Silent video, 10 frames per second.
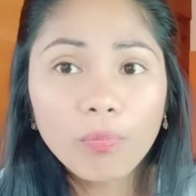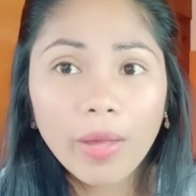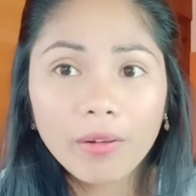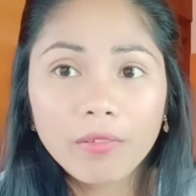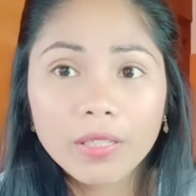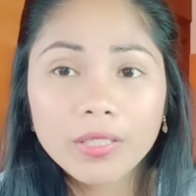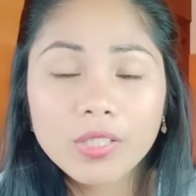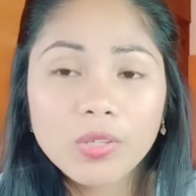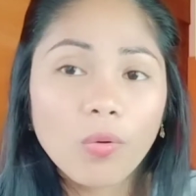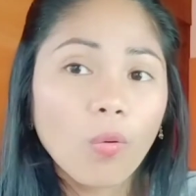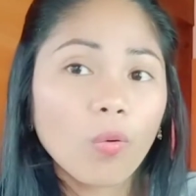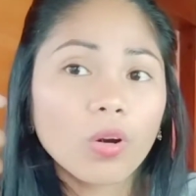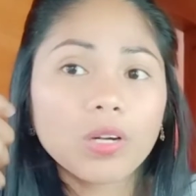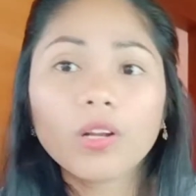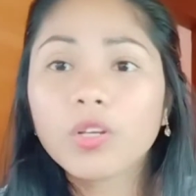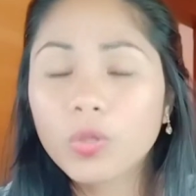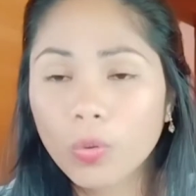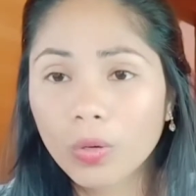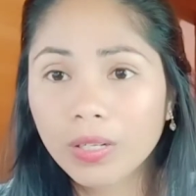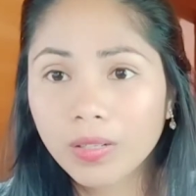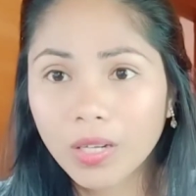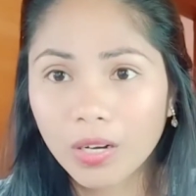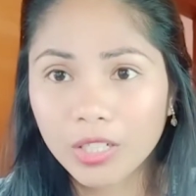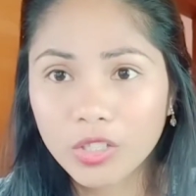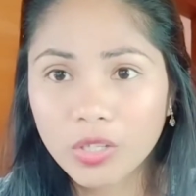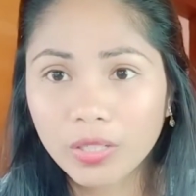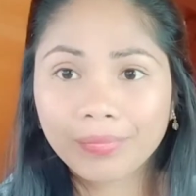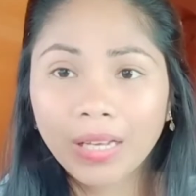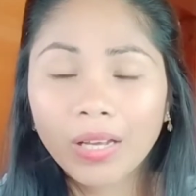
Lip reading: parents or your guardian.